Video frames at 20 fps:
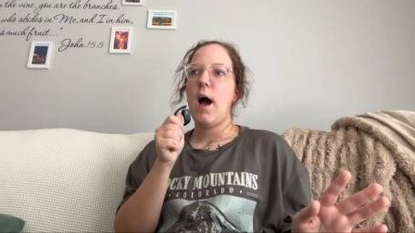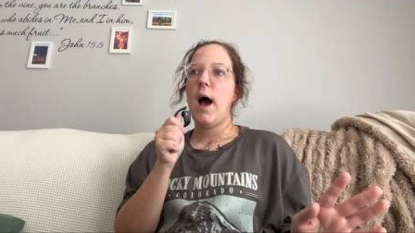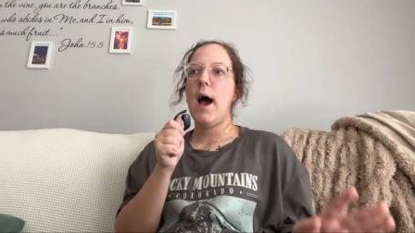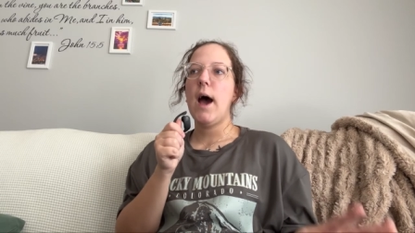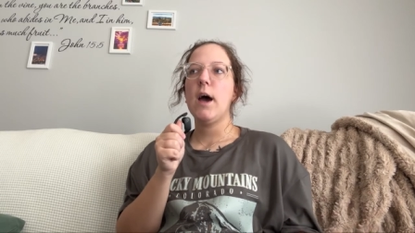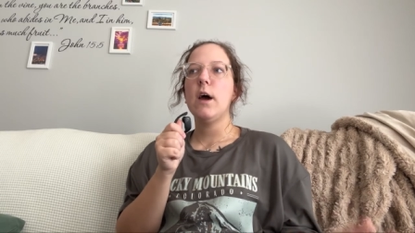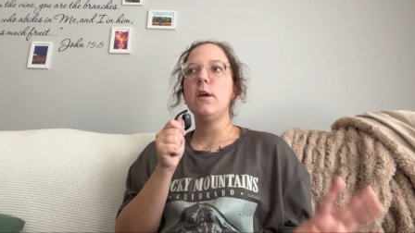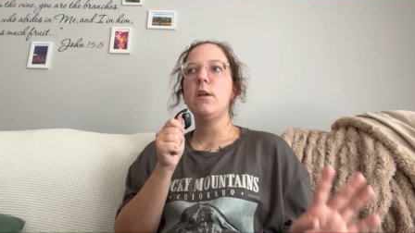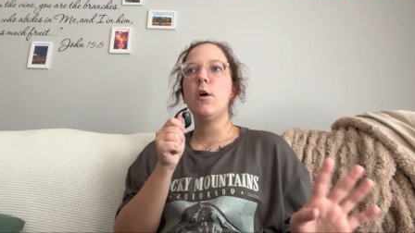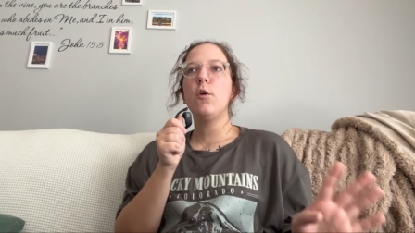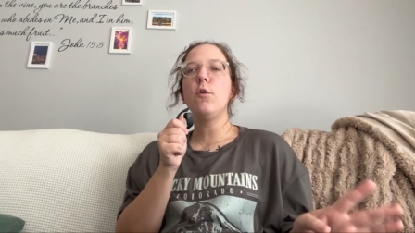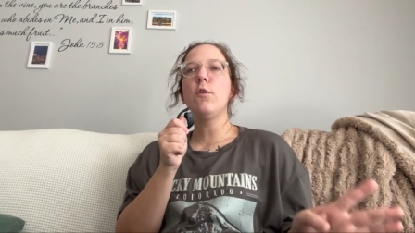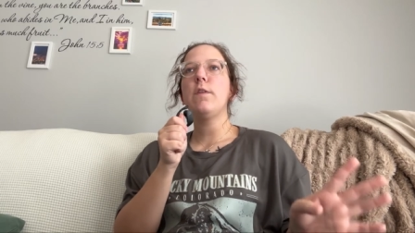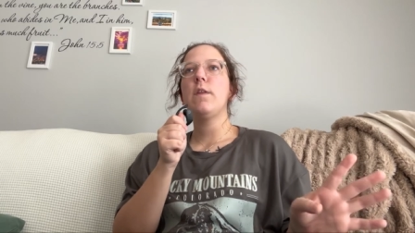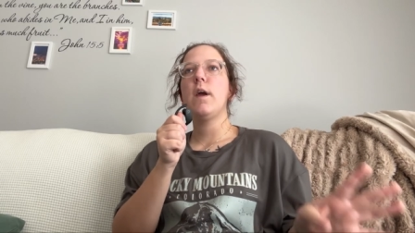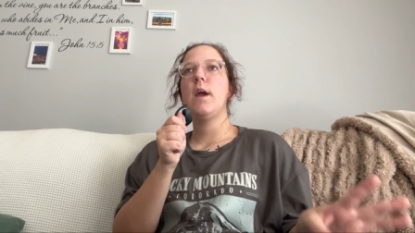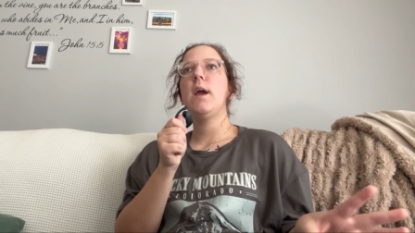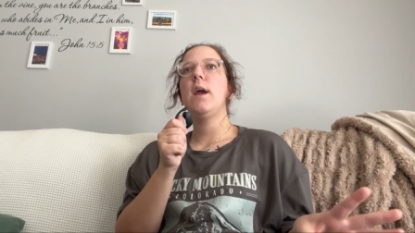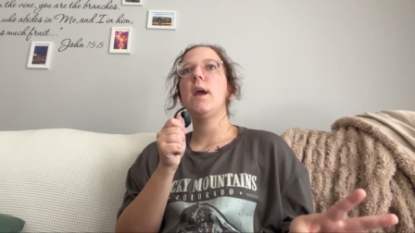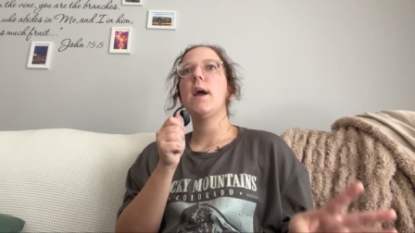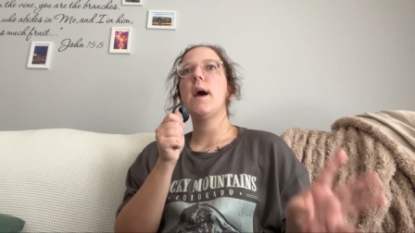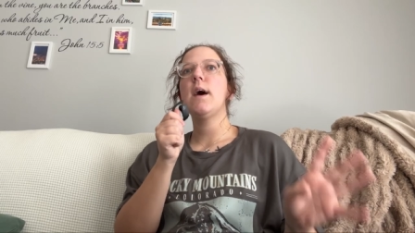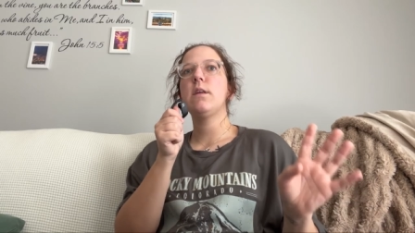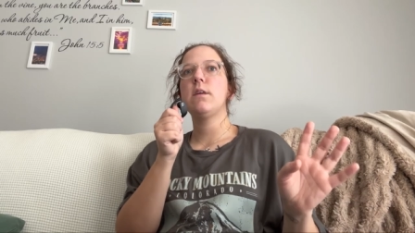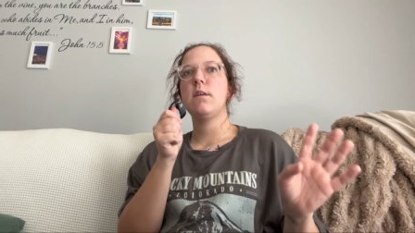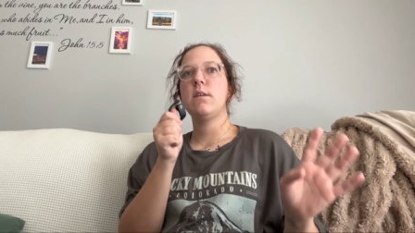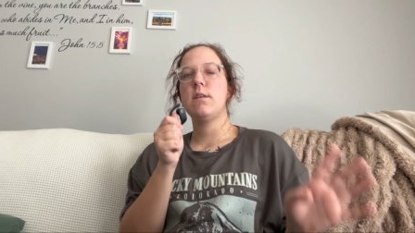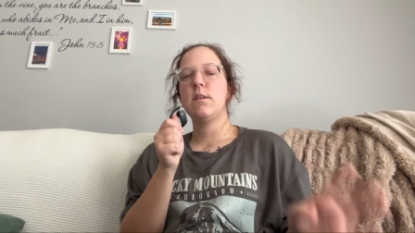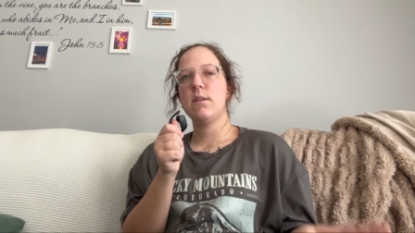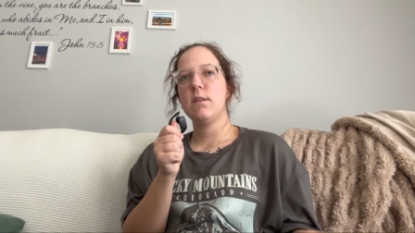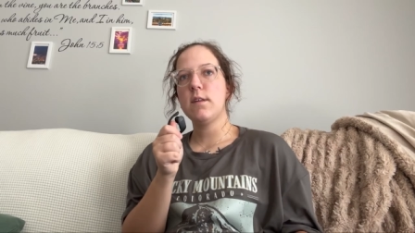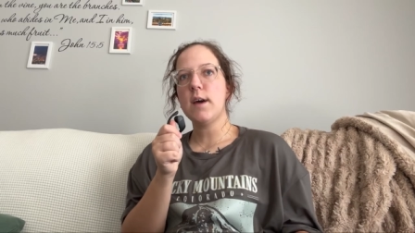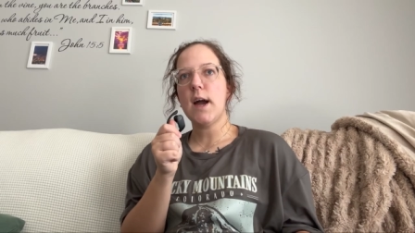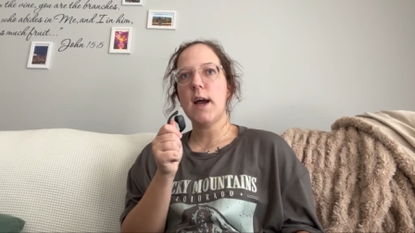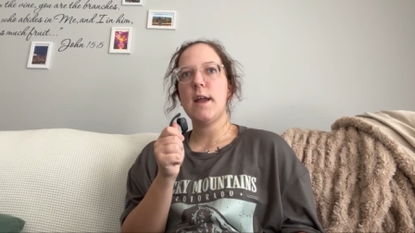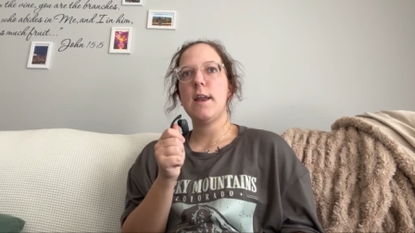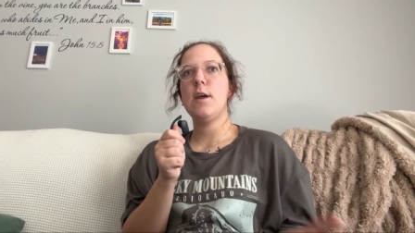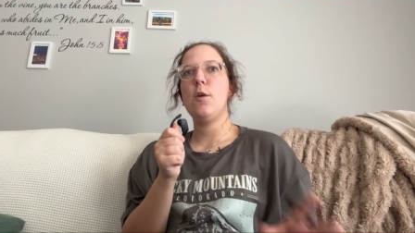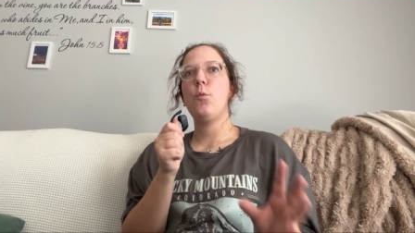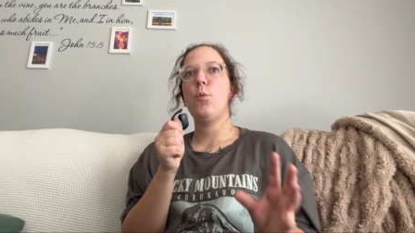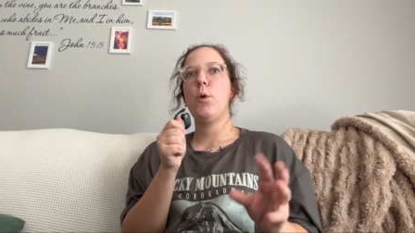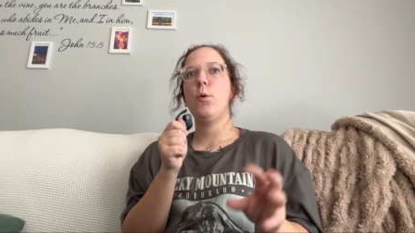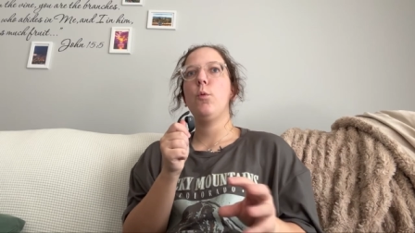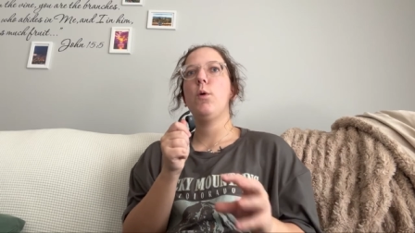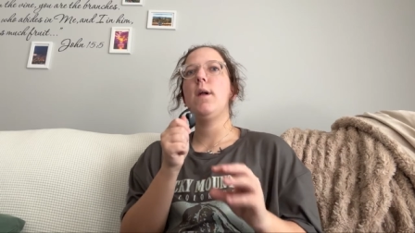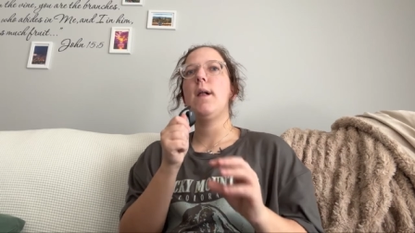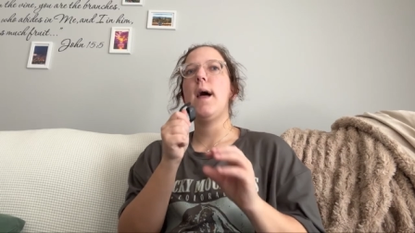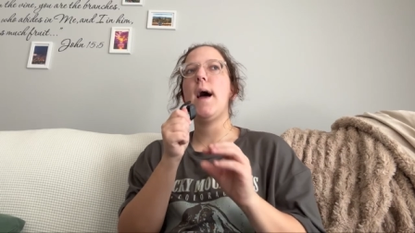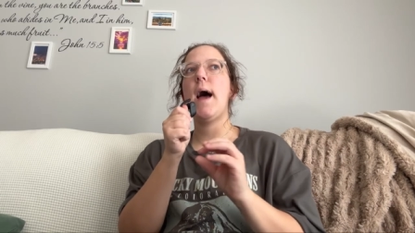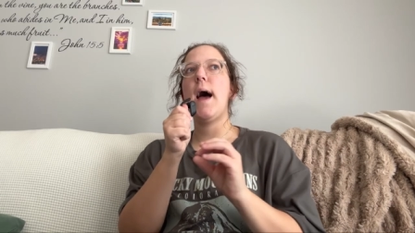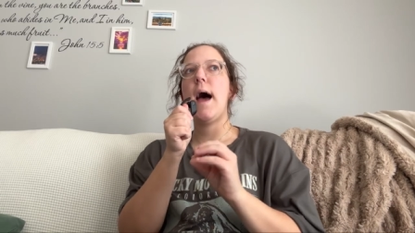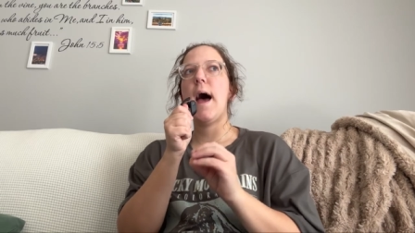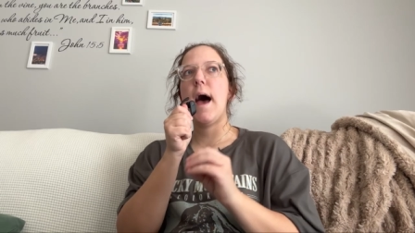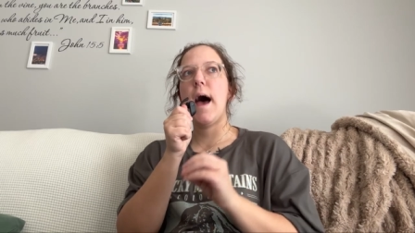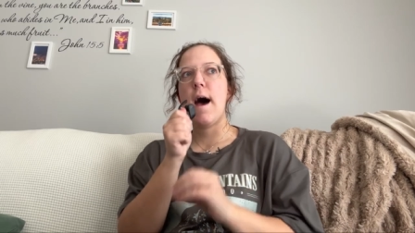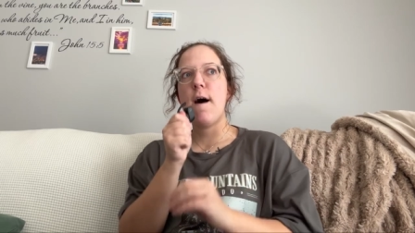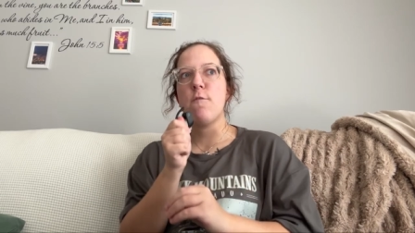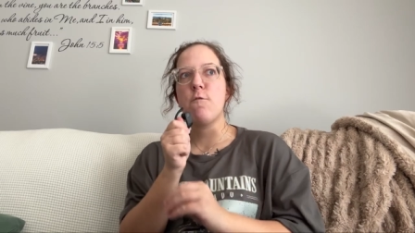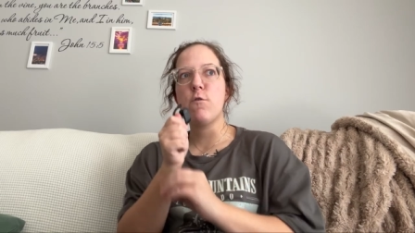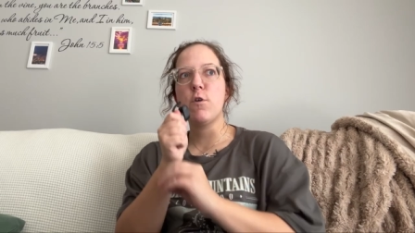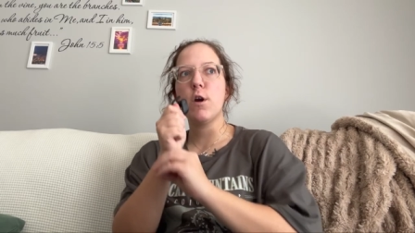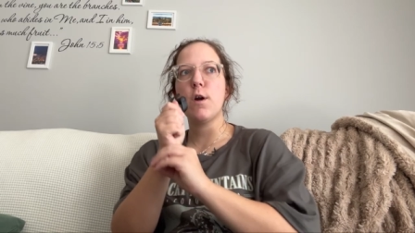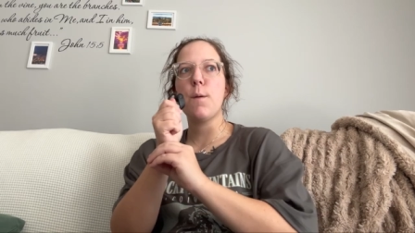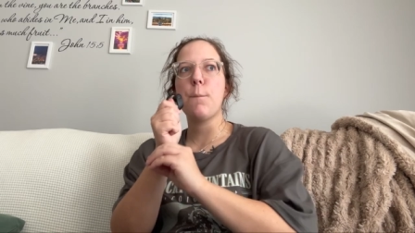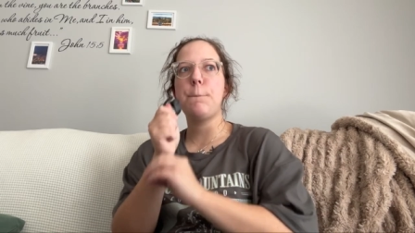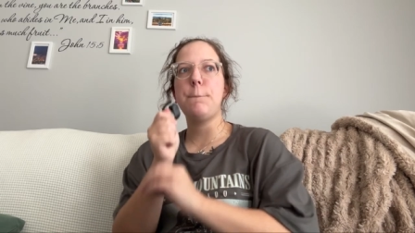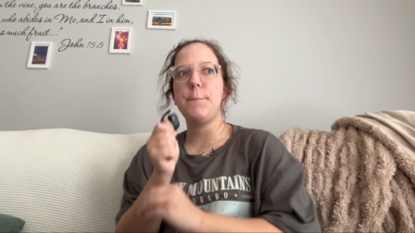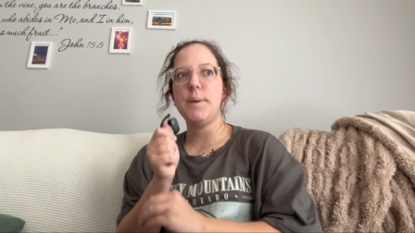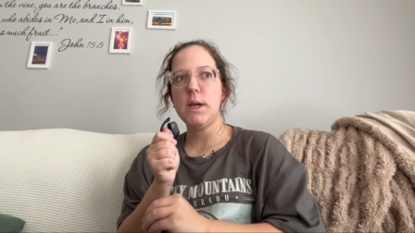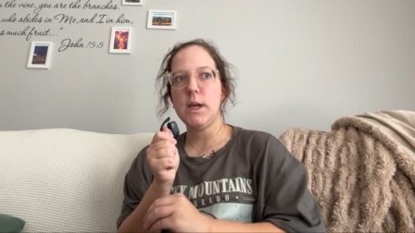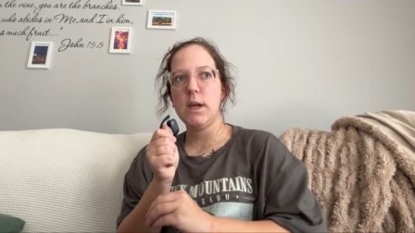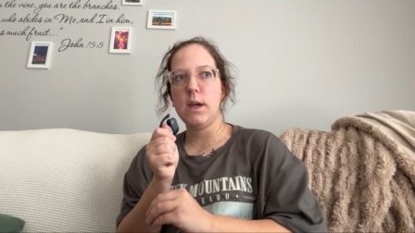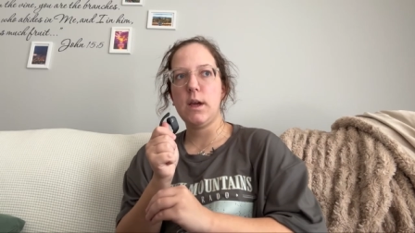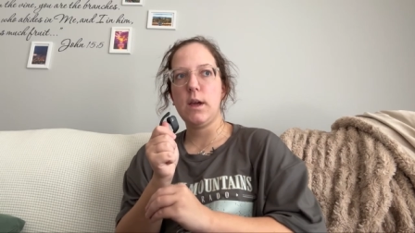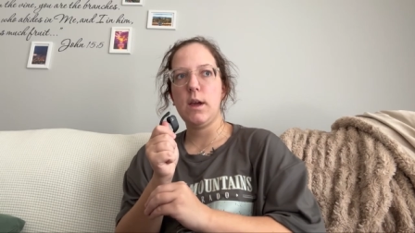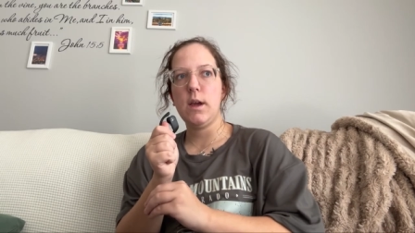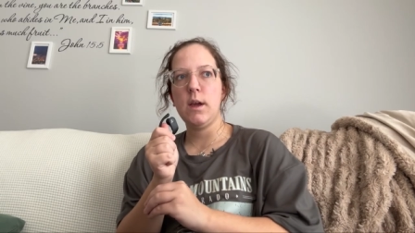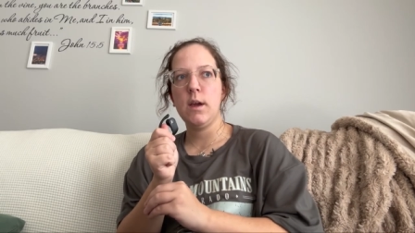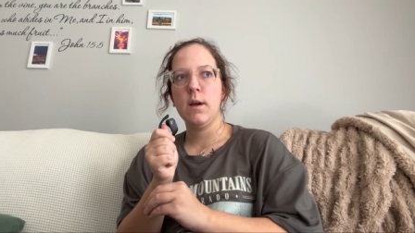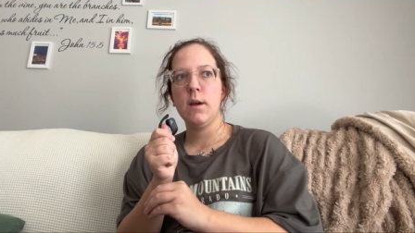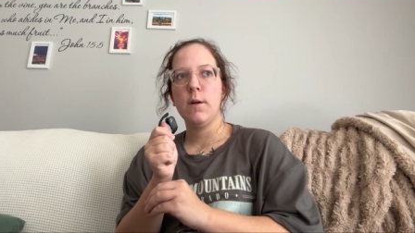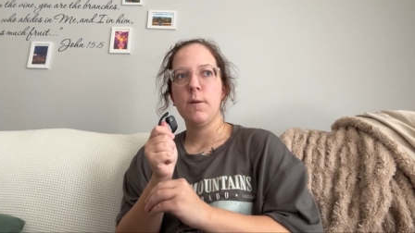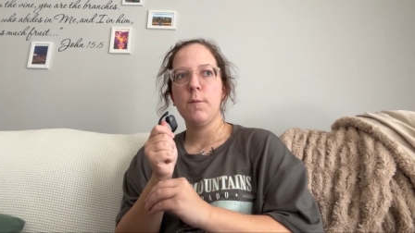I don't think as a society we will ever be